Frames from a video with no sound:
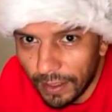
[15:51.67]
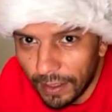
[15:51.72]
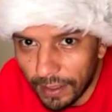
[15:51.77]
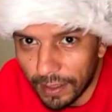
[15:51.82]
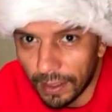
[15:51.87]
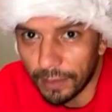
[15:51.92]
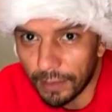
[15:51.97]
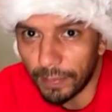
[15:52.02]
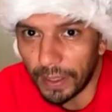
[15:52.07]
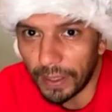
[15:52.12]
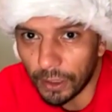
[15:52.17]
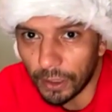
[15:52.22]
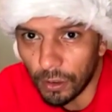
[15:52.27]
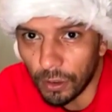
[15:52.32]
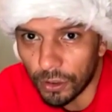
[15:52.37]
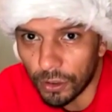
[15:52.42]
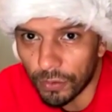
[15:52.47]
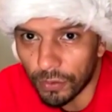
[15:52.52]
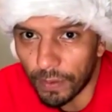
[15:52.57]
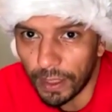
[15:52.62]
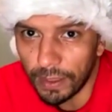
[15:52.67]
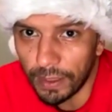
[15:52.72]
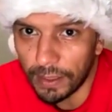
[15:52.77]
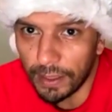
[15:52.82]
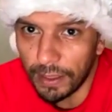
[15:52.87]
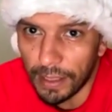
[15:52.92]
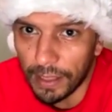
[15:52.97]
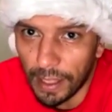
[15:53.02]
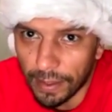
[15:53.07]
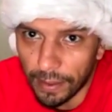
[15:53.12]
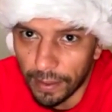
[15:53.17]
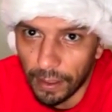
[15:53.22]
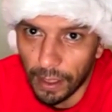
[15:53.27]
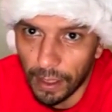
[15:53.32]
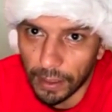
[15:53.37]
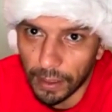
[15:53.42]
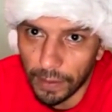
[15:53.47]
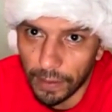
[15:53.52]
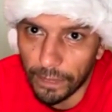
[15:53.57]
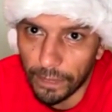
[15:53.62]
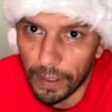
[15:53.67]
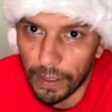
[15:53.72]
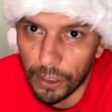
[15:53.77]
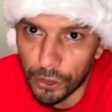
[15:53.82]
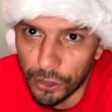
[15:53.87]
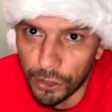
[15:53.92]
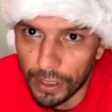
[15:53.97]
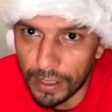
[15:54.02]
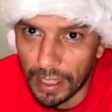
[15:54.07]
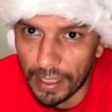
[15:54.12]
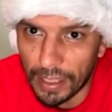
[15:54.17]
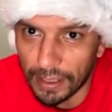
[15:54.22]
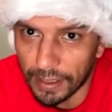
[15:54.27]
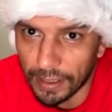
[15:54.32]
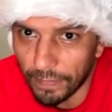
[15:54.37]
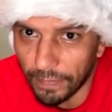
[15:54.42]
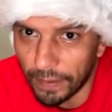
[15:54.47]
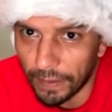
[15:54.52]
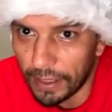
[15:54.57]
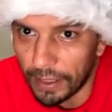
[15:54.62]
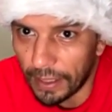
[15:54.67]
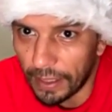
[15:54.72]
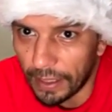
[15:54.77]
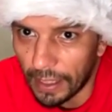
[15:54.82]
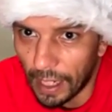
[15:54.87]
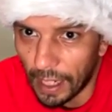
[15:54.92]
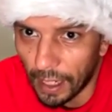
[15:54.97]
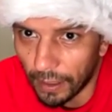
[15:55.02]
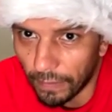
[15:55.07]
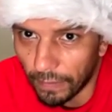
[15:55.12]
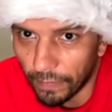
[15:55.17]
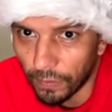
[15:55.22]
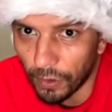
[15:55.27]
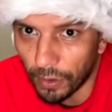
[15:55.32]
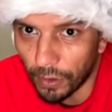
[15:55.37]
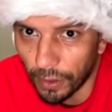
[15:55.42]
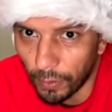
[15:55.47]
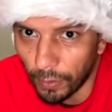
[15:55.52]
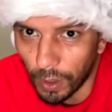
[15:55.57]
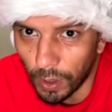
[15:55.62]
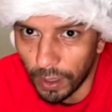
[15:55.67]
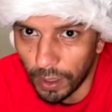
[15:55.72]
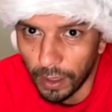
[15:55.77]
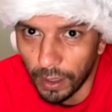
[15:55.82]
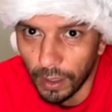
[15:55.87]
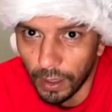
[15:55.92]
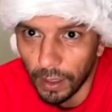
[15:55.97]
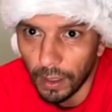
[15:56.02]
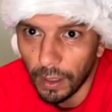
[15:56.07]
This has been Coach Ray Z, Athletic Definition, day 17 out of 31.